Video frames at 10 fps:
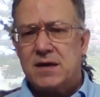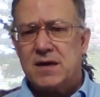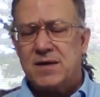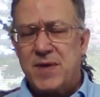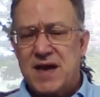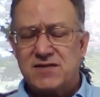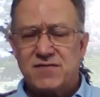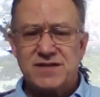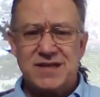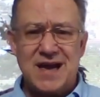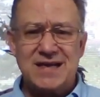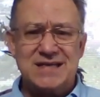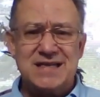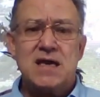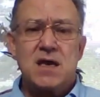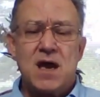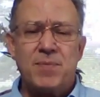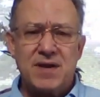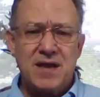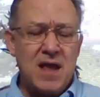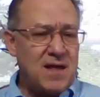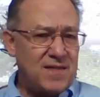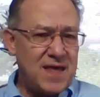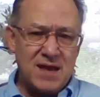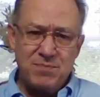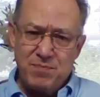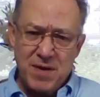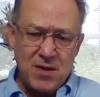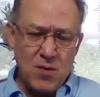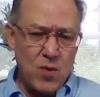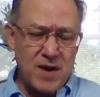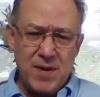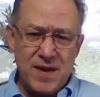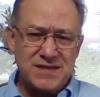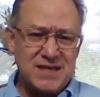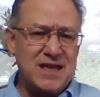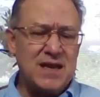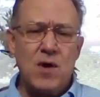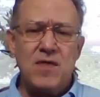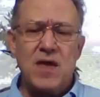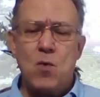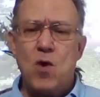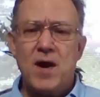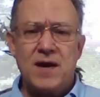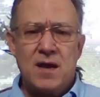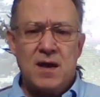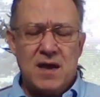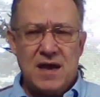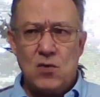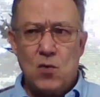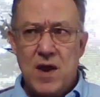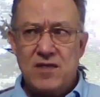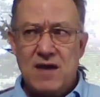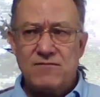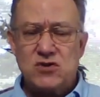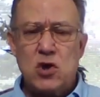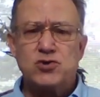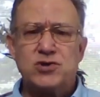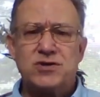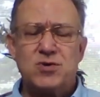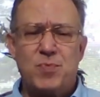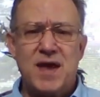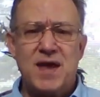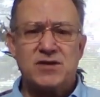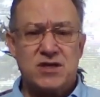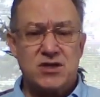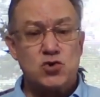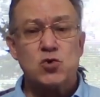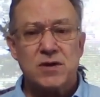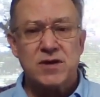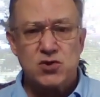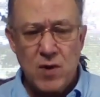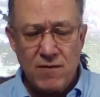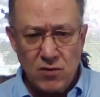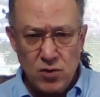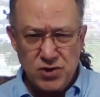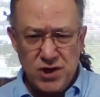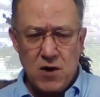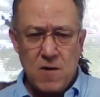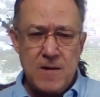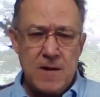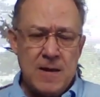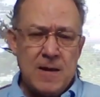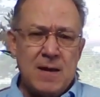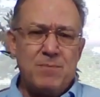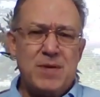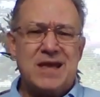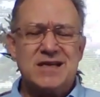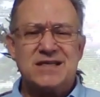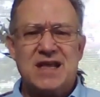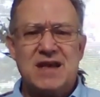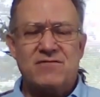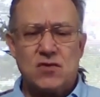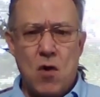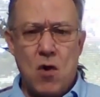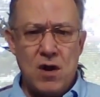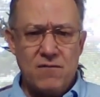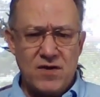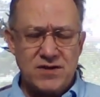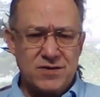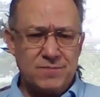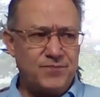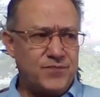OnPassive is an IT company. They can pick a way to pay us any way they want. And the way they've chosen to pay us, it truly is revolutionary because it gives all of us